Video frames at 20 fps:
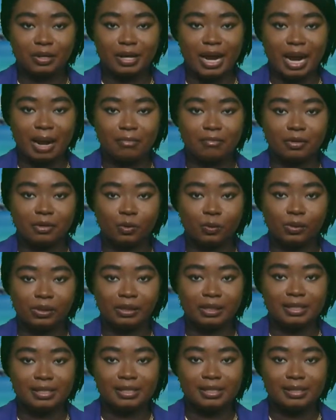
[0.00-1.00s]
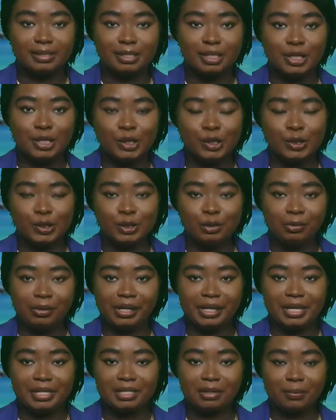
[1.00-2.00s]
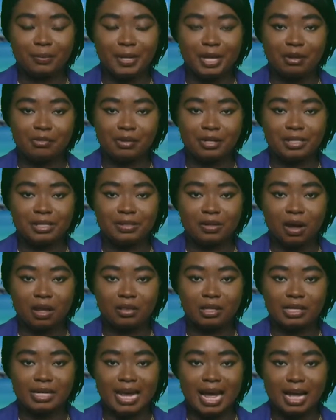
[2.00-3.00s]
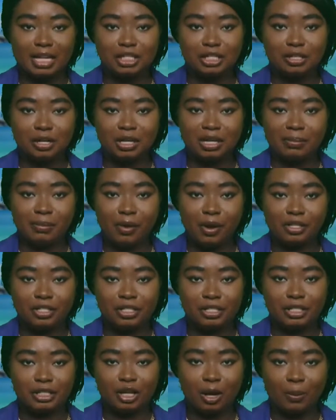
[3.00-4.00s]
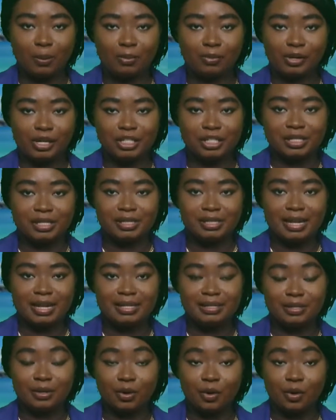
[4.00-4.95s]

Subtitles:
Cameron Wilkinson, during his appearance on the National Emergency Operations Center,